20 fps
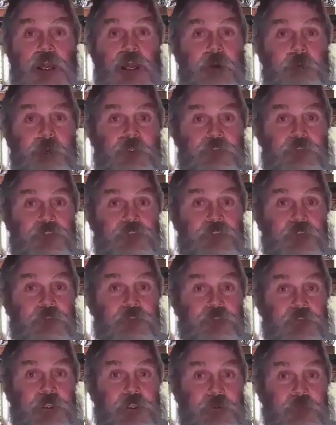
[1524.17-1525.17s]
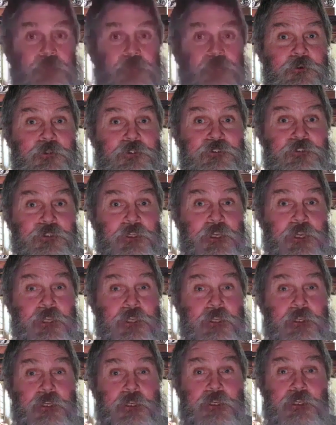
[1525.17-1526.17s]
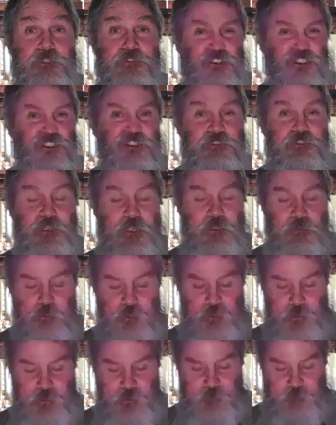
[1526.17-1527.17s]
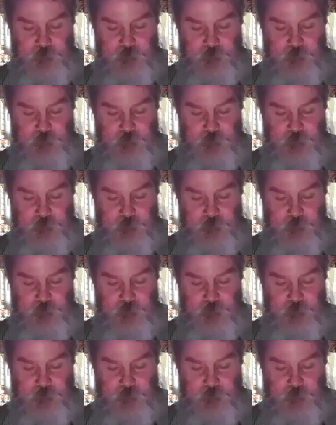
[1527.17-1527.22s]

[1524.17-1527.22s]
it is Adam is associated with Christianity